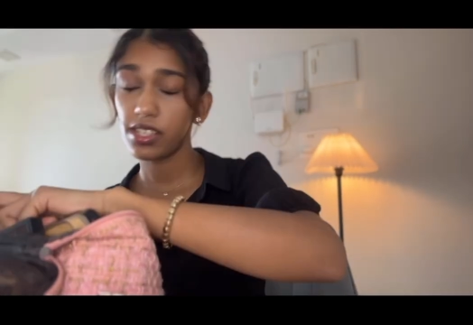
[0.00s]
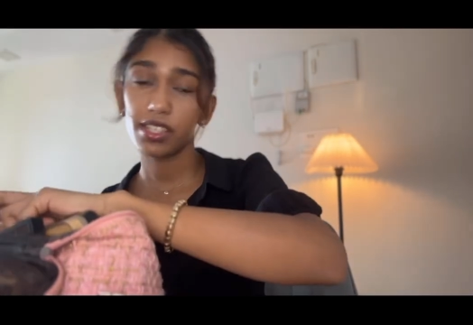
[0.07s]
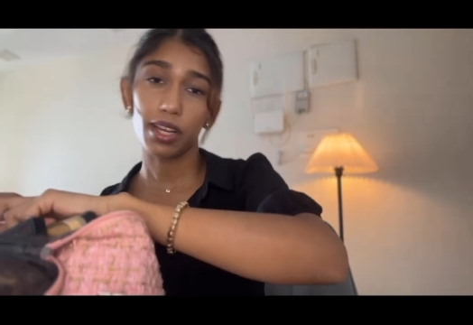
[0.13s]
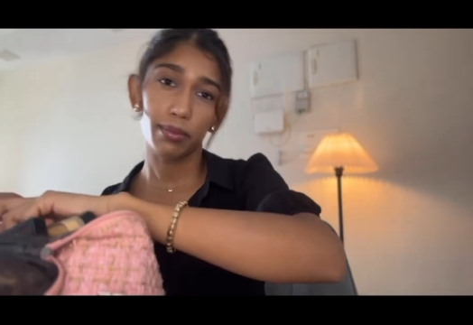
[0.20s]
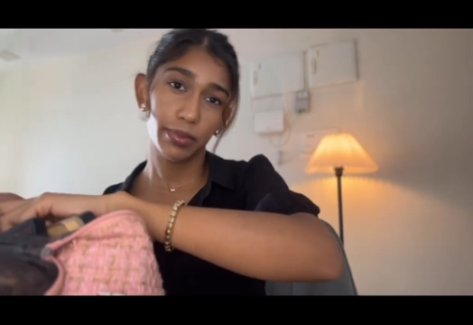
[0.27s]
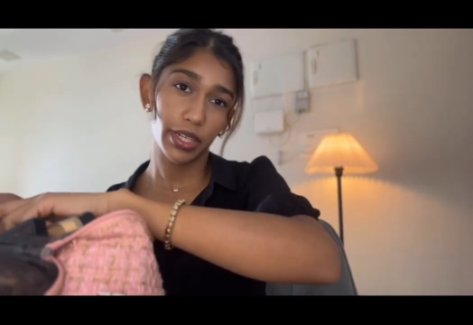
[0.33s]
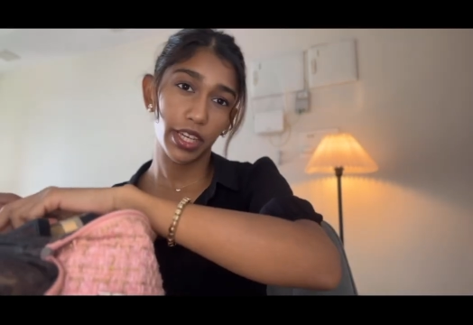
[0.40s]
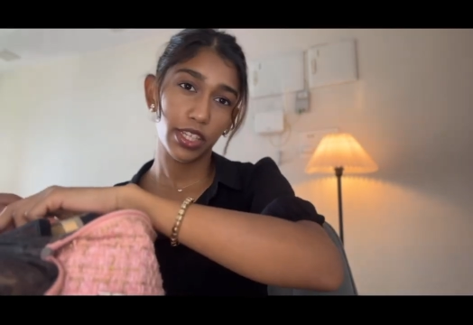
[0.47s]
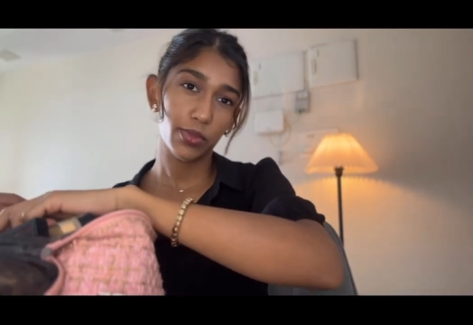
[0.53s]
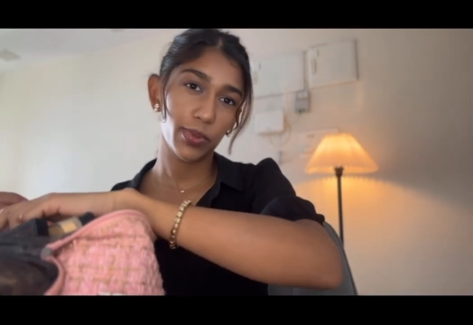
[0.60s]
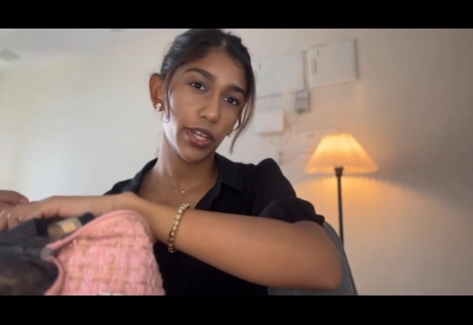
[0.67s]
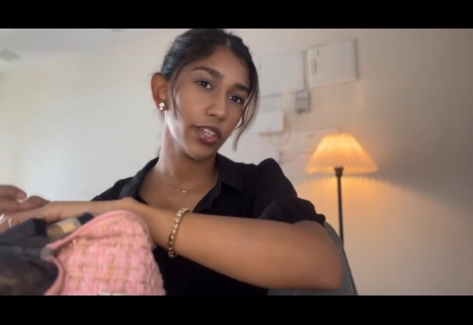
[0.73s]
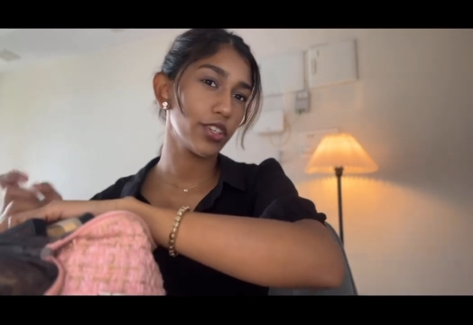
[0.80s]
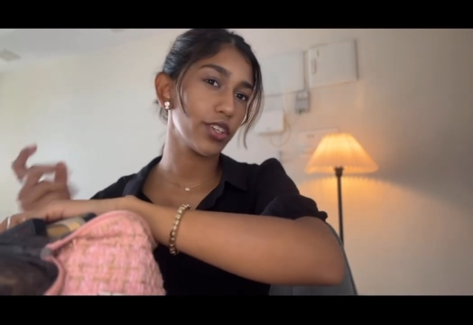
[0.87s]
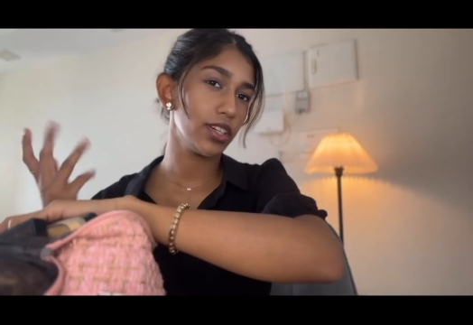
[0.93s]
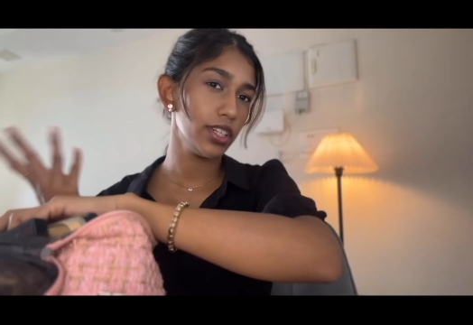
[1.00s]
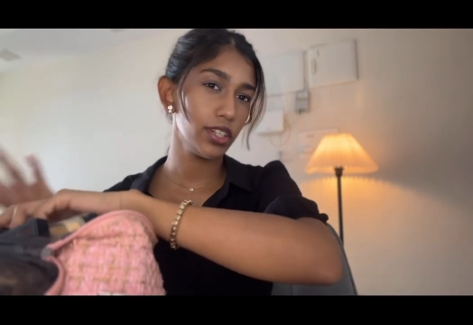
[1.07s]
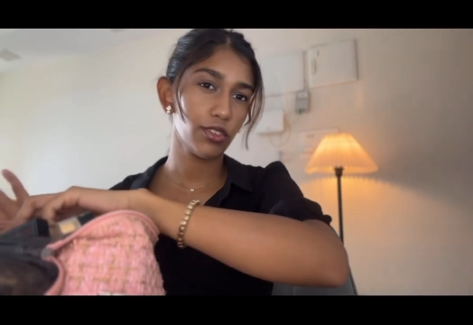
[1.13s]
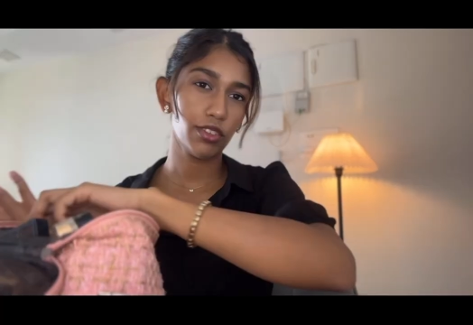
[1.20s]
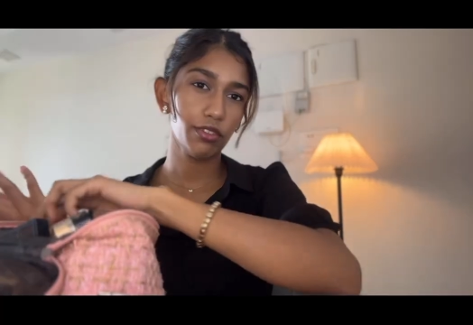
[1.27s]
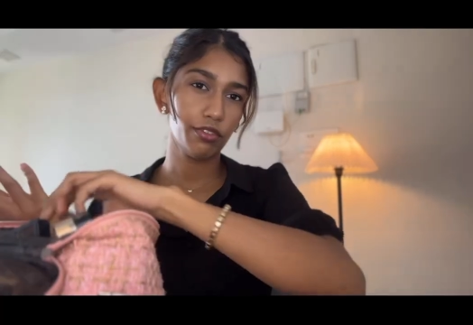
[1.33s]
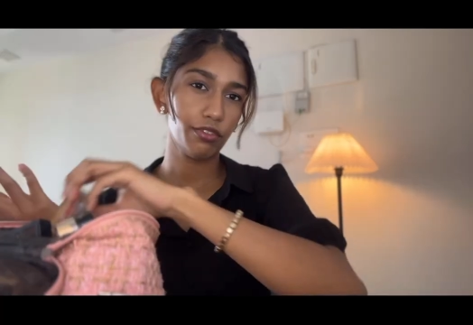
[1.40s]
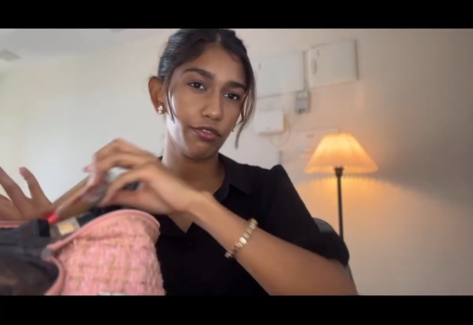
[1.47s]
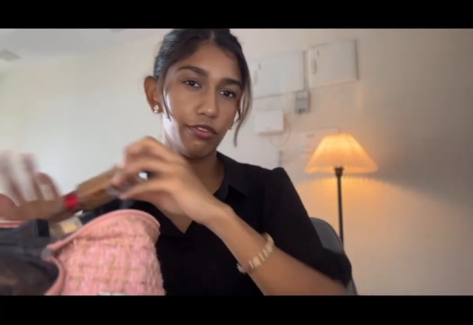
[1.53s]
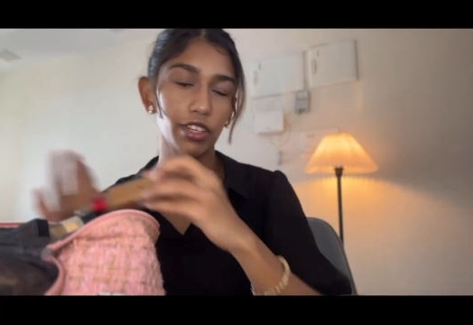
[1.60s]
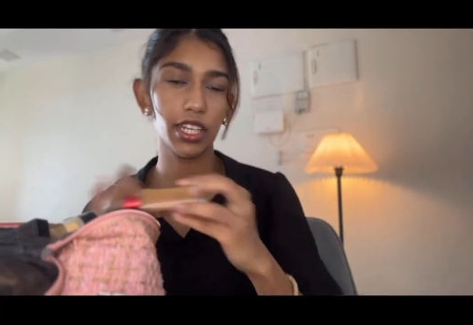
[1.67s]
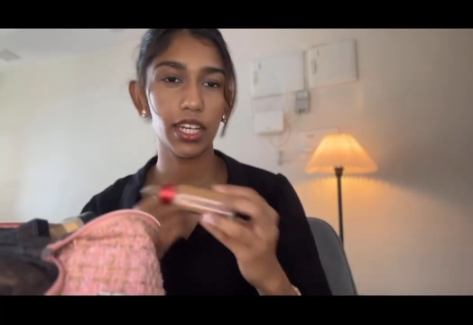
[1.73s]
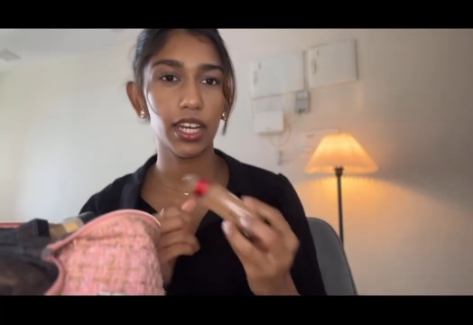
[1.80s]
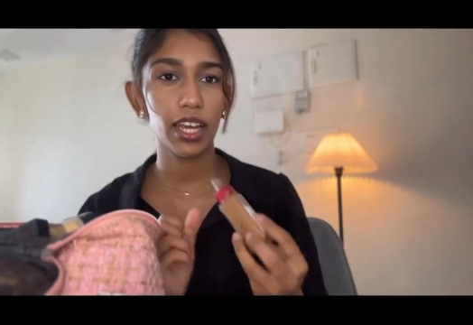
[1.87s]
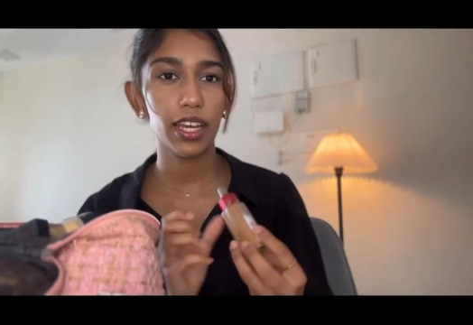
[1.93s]
Some days, but I really don't
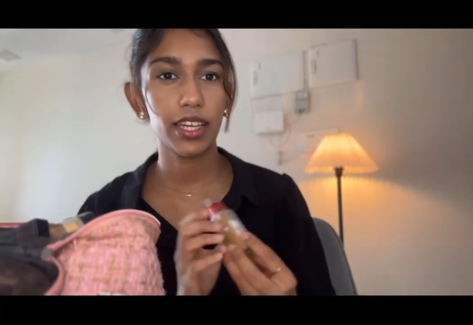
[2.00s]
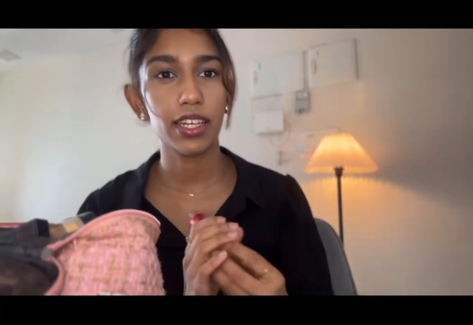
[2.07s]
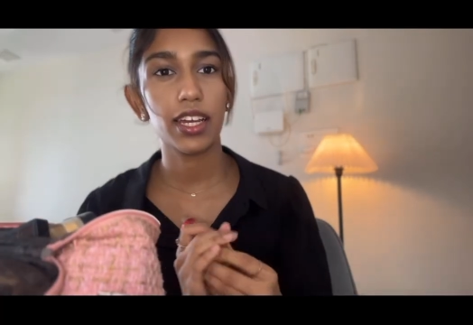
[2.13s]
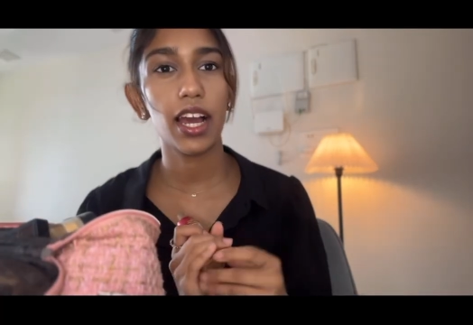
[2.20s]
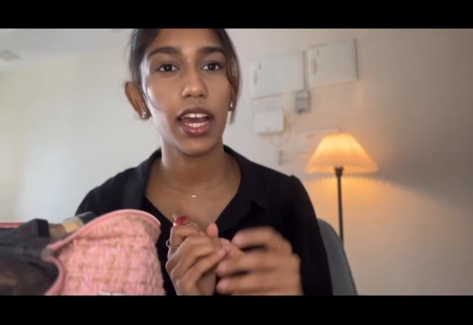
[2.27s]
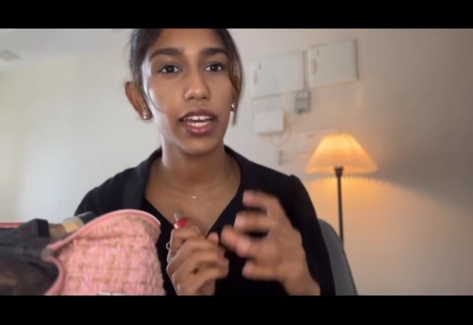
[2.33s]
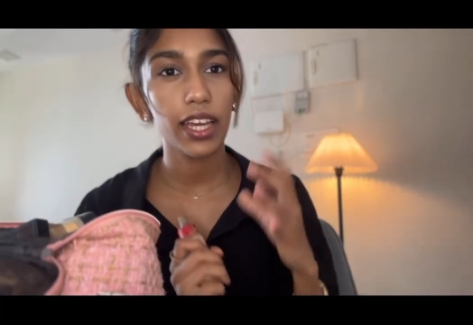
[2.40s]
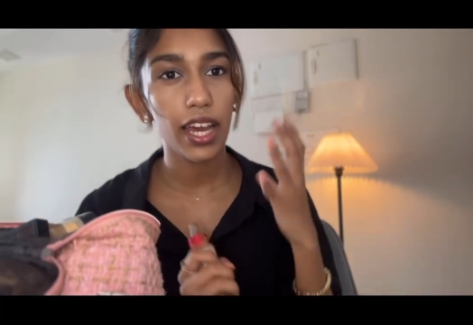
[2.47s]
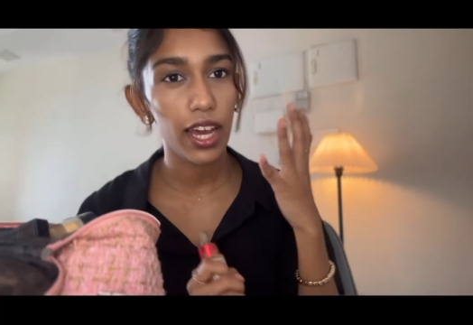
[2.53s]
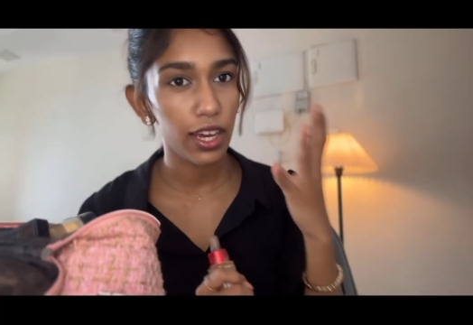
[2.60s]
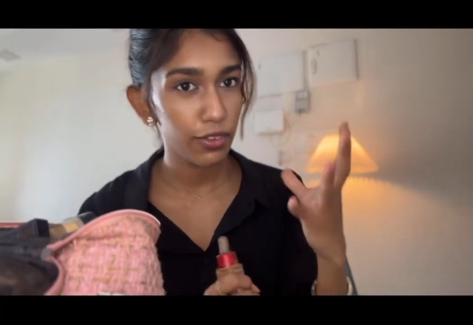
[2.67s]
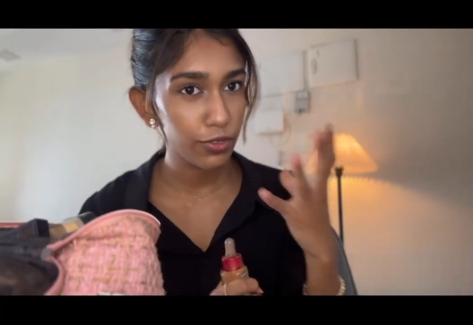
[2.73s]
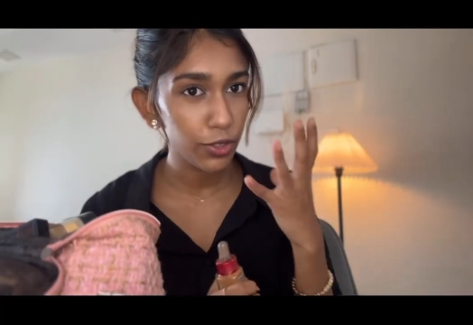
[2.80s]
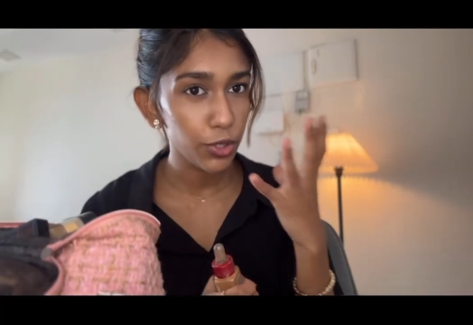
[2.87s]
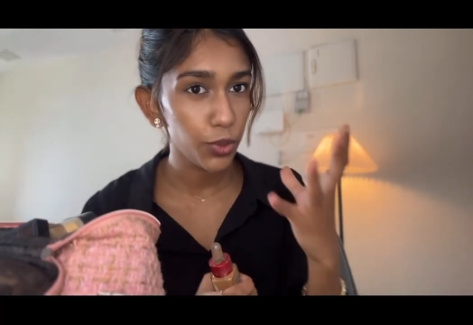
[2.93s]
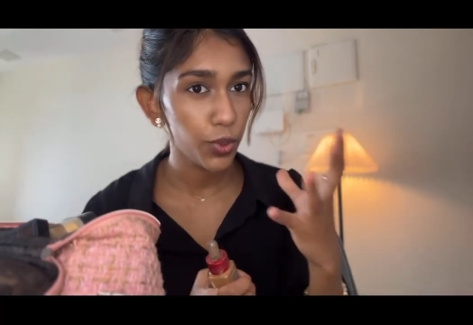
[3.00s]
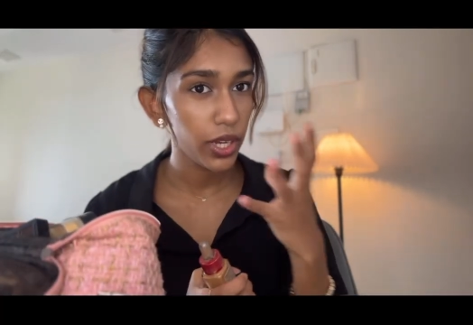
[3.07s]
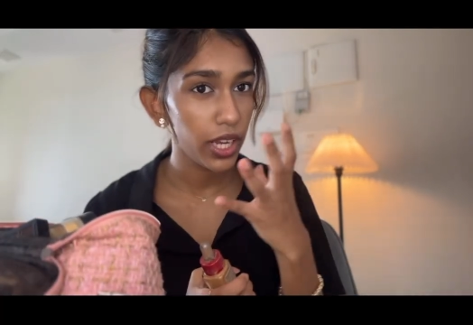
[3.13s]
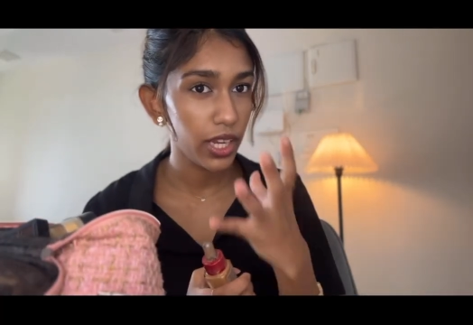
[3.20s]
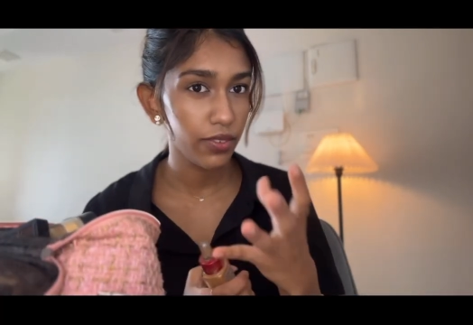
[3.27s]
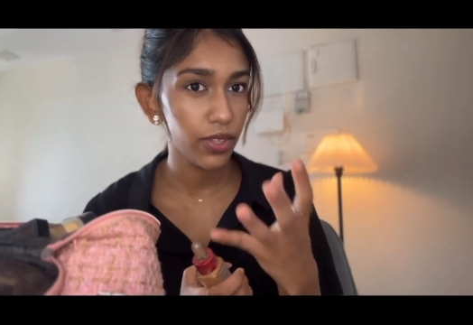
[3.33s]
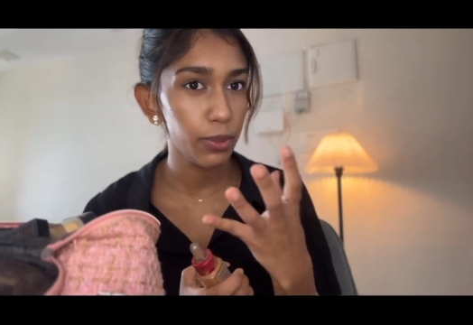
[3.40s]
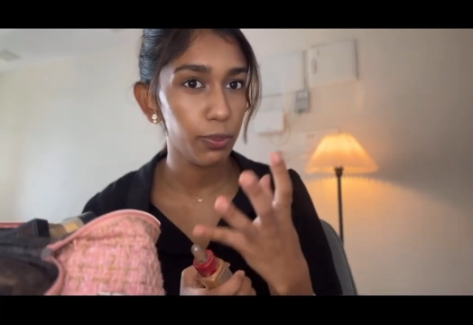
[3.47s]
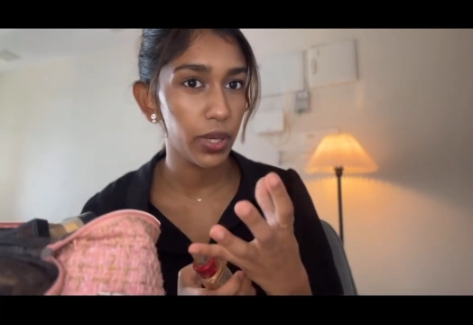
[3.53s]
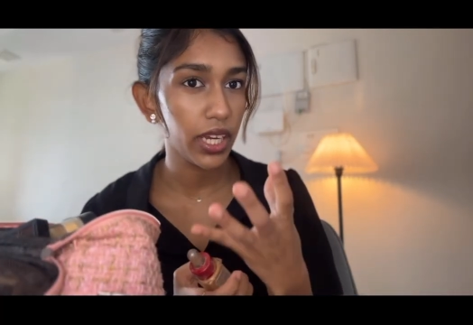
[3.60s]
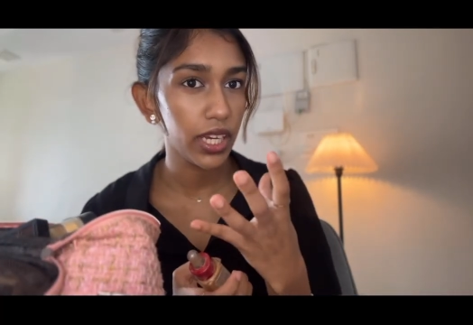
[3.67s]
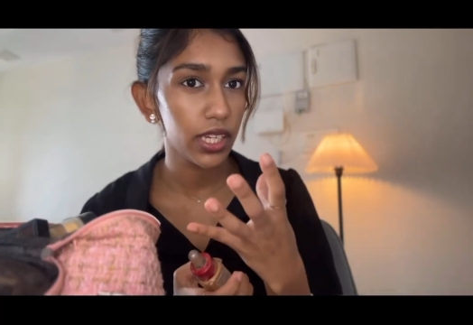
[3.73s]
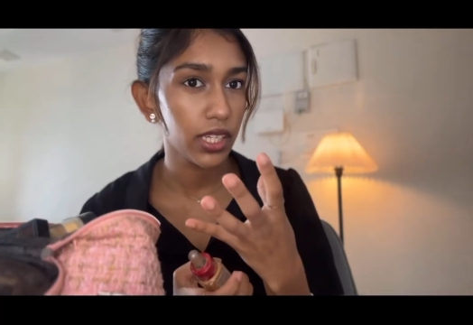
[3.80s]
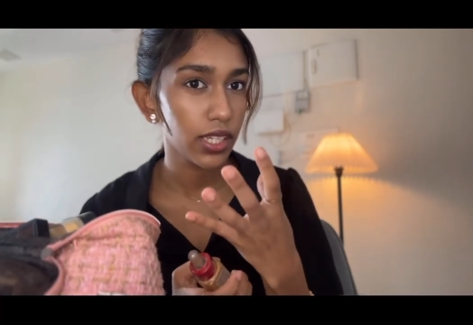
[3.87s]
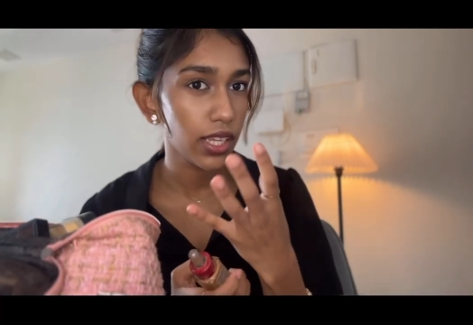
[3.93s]
feel like I have to do a heavy
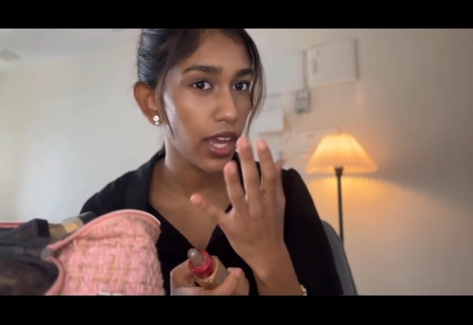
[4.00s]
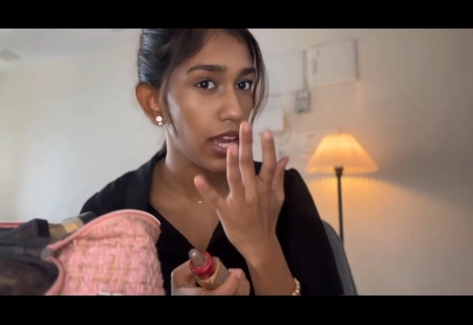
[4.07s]
base